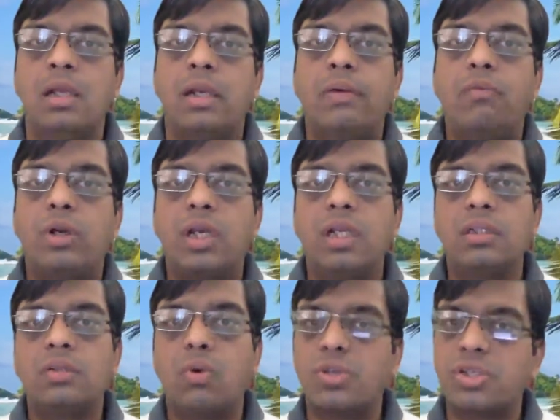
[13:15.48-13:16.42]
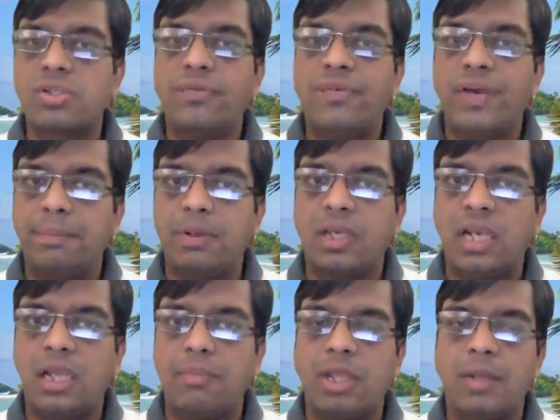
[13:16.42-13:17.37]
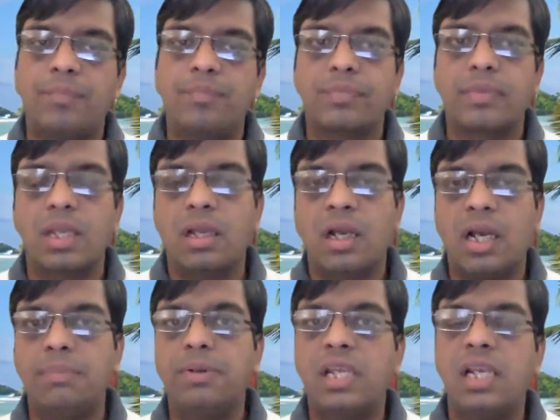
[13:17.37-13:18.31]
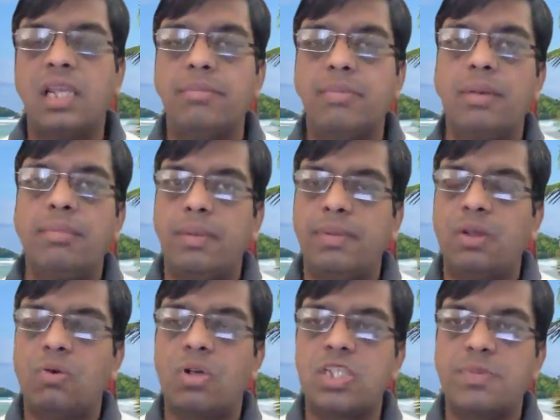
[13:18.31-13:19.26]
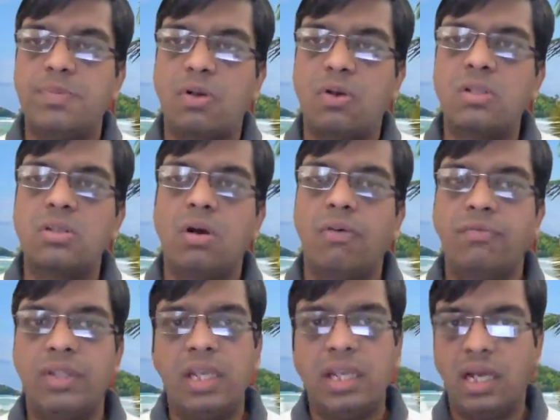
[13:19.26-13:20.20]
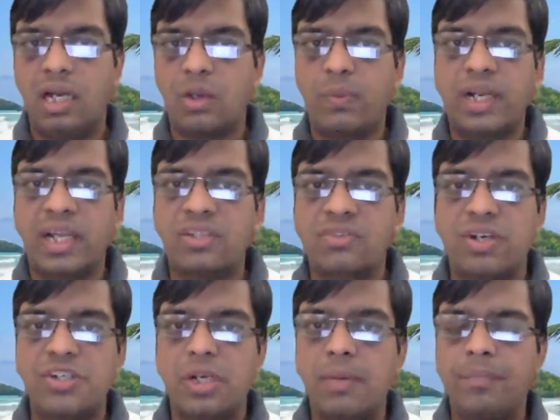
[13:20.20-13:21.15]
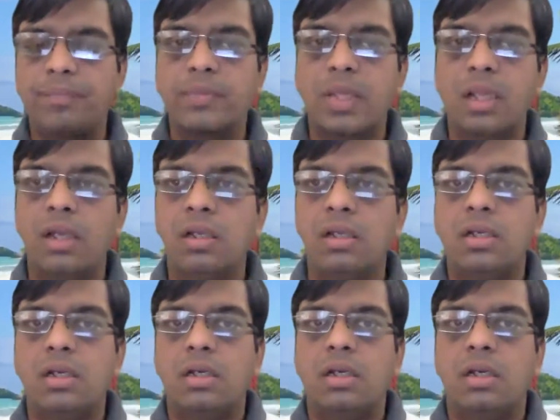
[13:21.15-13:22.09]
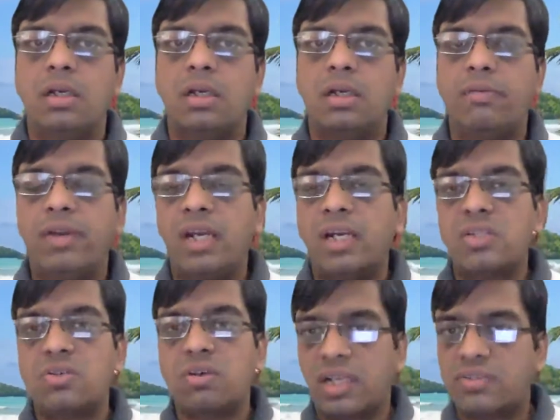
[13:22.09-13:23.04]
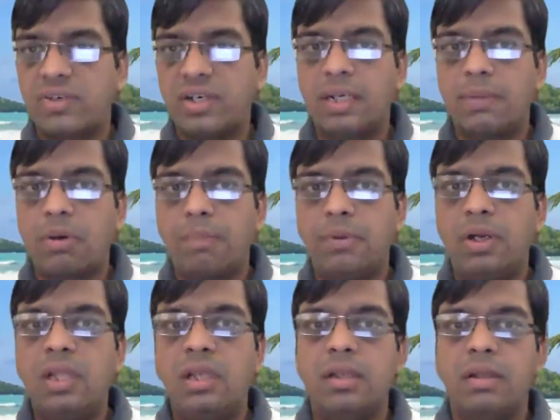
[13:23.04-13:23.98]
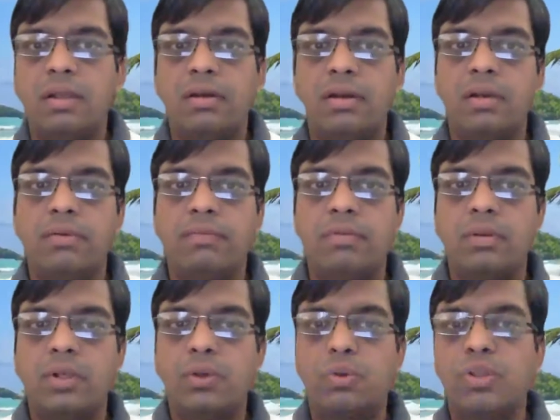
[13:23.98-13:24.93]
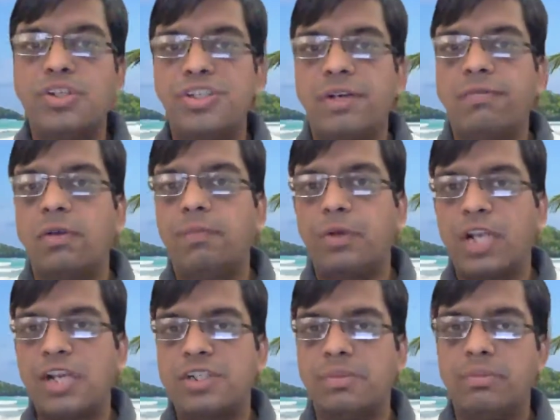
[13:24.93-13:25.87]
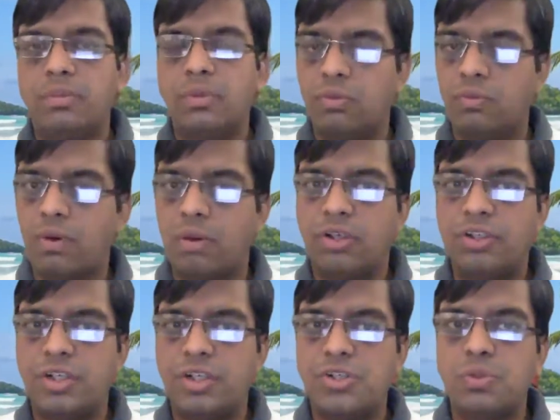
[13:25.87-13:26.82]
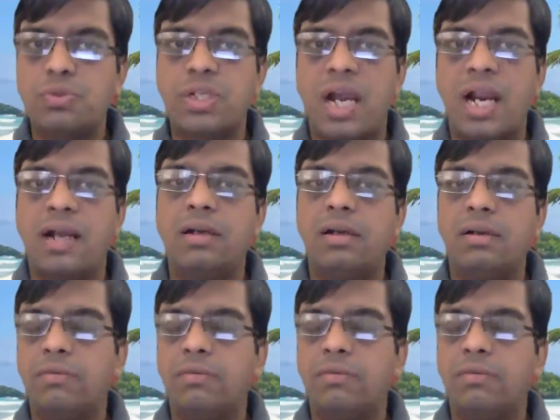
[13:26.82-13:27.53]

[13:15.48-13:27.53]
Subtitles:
Now, what are the causes of hyperkalemia? Hyperkalemia may be caused because of the inadequate excretion when it is not excreted properly, due to the shift of potassium from the tissues, and